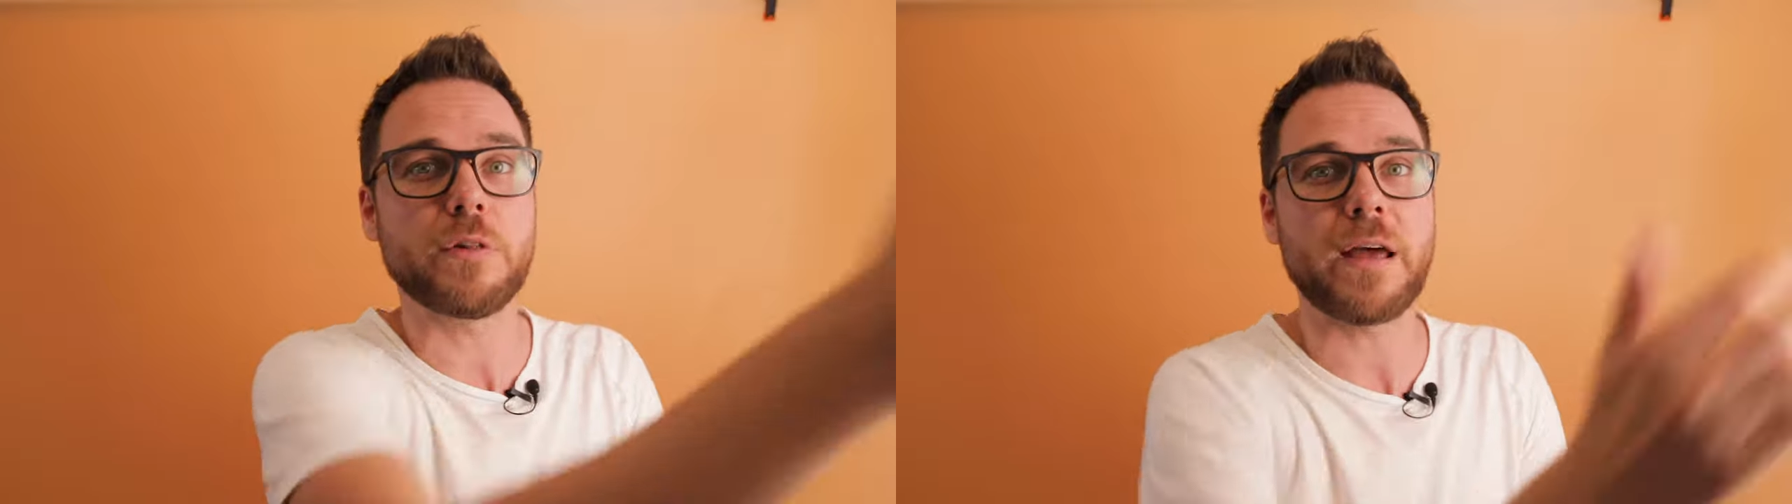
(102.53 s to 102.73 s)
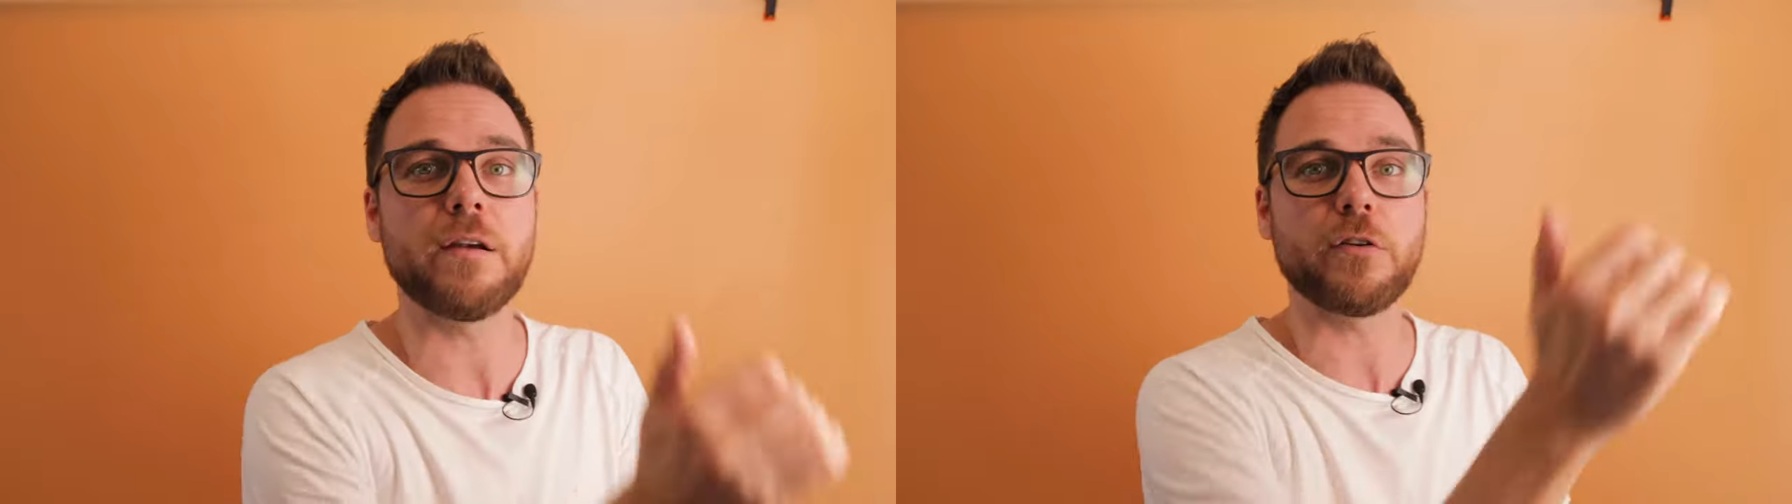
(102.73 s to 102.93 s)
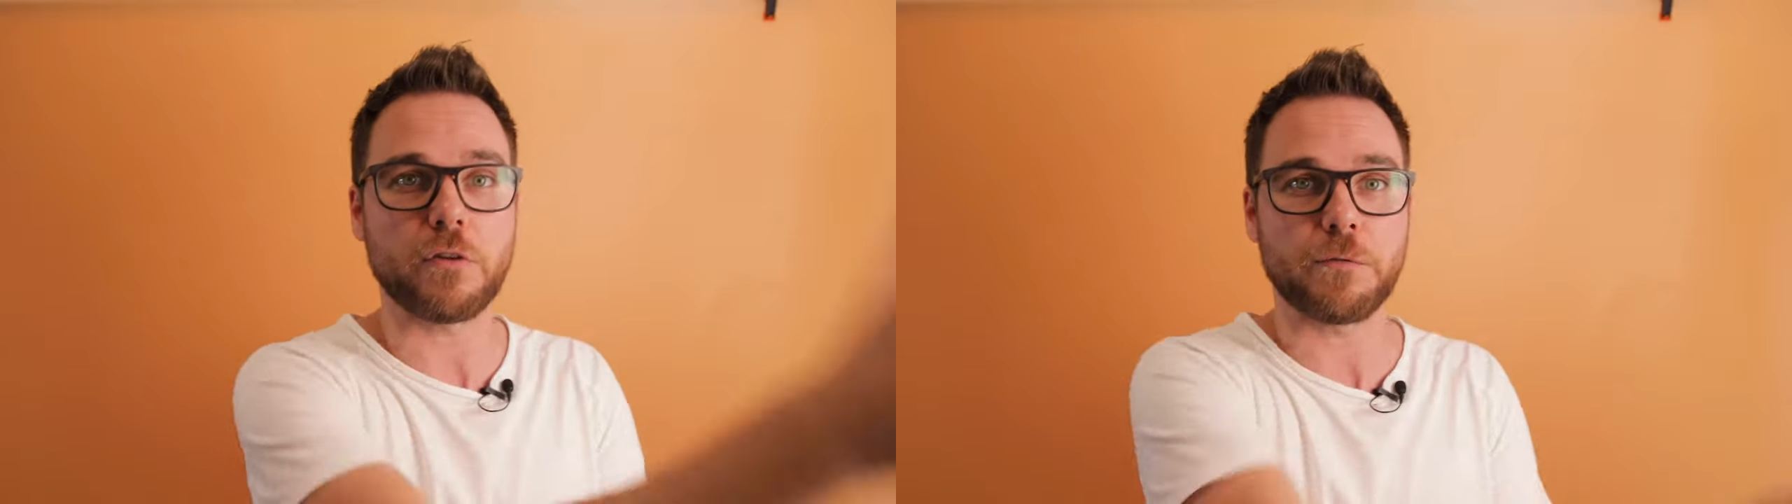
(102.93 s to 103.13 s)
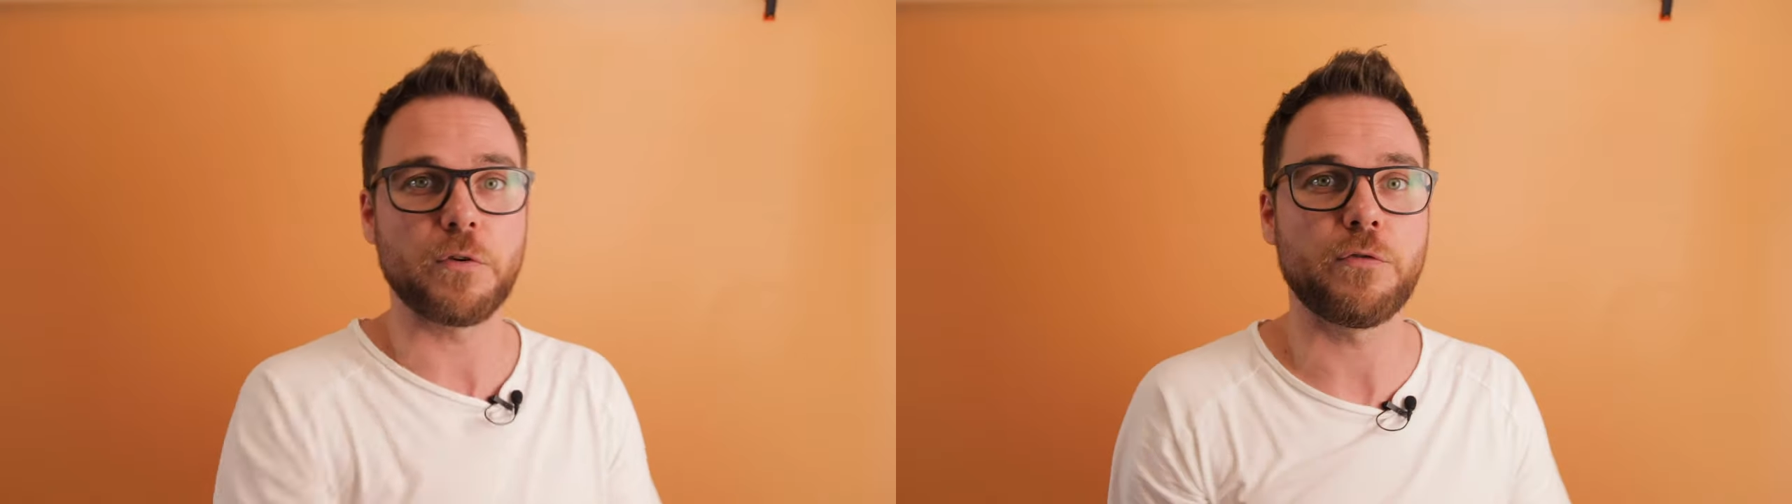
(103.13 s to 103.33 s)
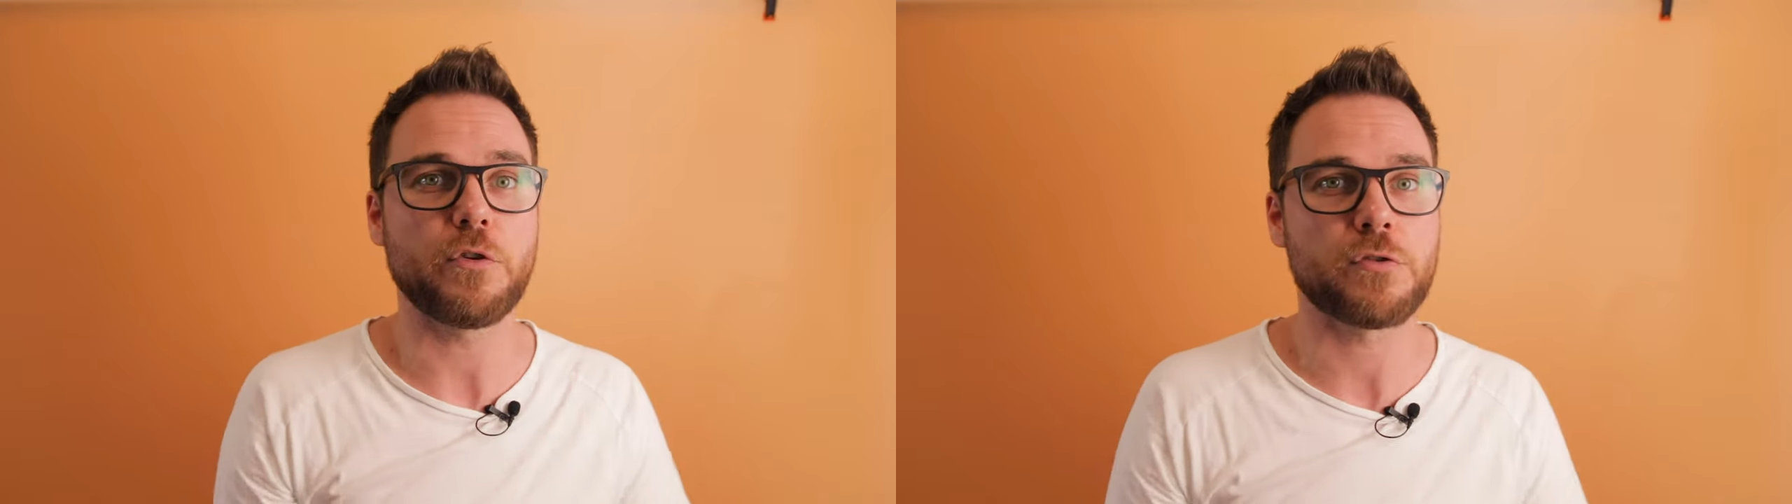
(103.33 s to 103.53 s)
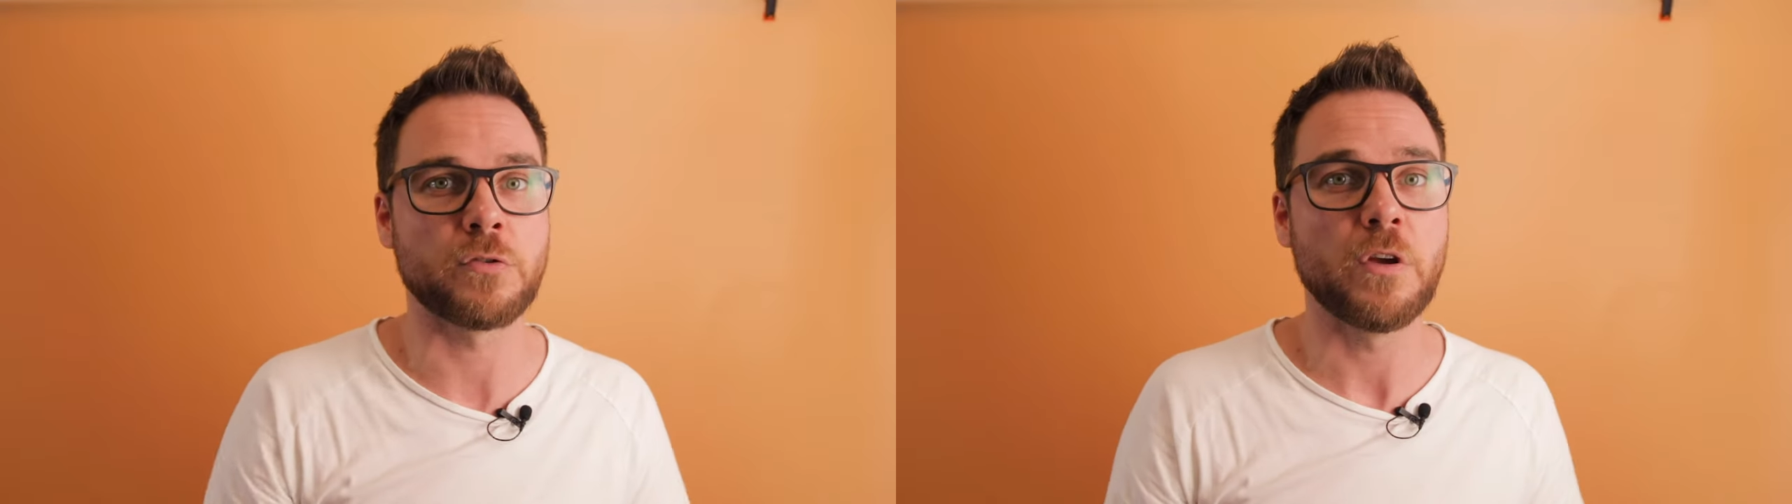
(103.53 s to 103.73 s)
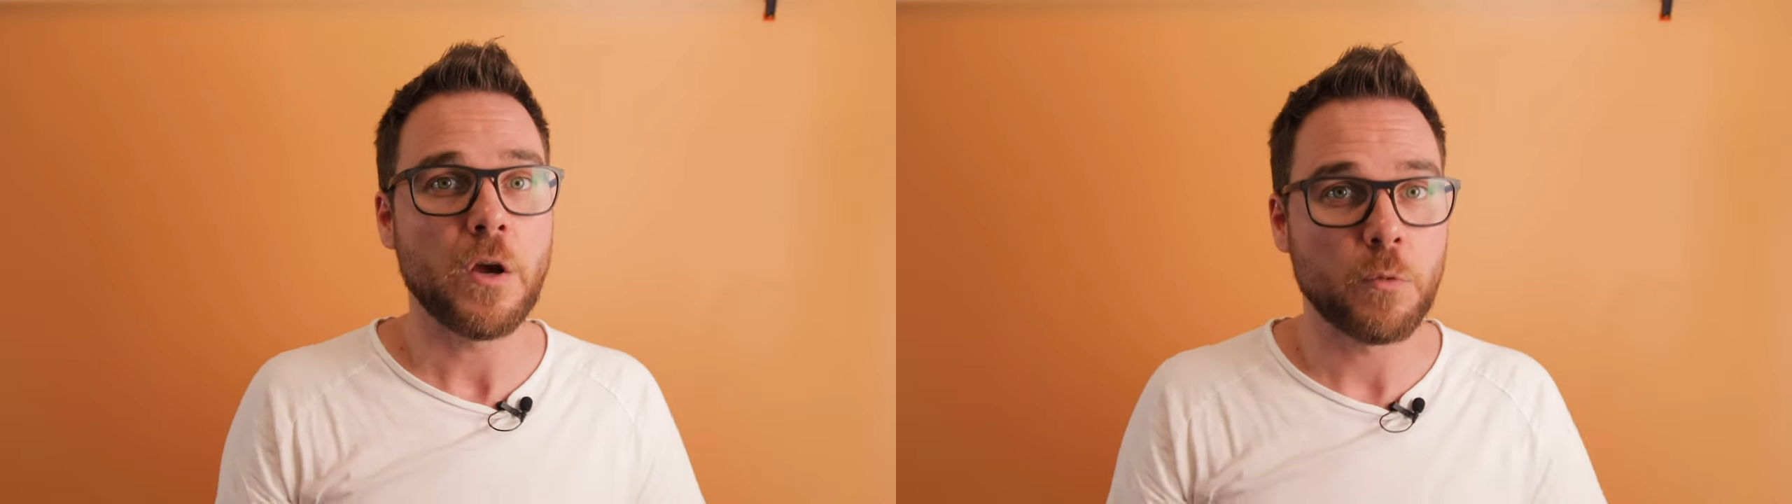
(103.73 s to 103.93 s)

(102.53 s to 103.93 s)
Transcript: layers of diffusion,